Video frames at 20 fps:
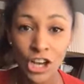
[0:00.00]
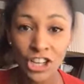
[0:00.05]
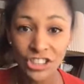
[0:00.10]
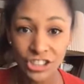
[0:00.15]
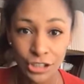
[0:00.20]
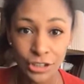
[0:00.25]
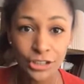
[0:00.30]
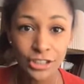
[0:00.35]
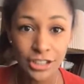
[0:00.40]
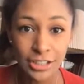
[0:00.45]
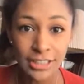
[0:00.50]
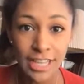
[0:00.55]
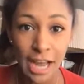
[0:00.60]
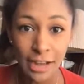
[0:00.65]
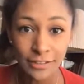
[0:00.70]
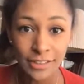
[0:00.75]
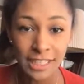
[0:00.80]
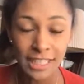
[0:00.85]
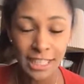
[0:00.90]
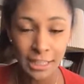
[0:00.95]
You just
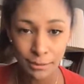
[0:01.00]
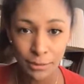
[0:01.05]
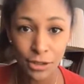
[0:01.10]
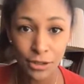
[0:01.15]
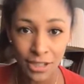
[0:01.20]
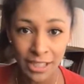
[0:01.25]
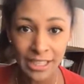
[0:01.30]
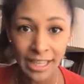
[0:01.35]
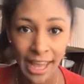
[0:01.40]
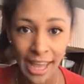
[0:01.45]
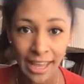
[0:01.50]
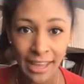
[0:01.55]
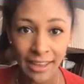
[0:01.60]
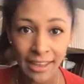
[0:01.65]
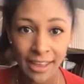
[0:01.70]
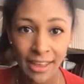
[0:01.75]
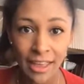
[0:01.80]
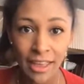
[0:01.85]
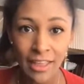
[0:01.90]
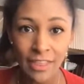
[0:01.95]
have to
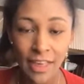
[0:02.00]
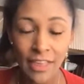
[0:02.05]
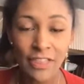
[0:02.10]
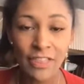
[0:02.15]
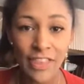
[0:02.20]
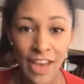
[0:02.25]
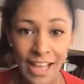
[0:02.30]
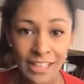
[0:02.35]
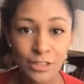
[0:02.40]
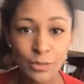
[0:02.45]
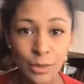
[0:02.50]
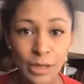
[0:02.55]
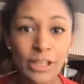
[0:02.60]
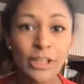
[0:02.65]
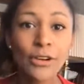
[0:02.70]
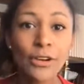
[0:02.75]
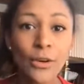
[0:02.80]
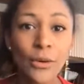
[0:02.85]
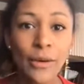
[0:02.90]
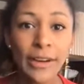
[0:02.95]
communicate that that's what
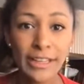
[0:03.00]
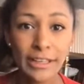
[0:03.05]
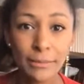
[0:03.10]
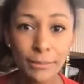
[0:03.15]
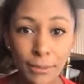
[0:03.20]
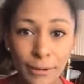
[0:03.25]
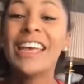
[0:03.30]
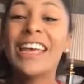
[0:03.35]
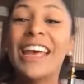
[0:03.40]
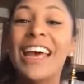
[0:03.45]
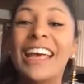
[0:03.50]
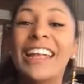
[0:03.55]
you're going to bring.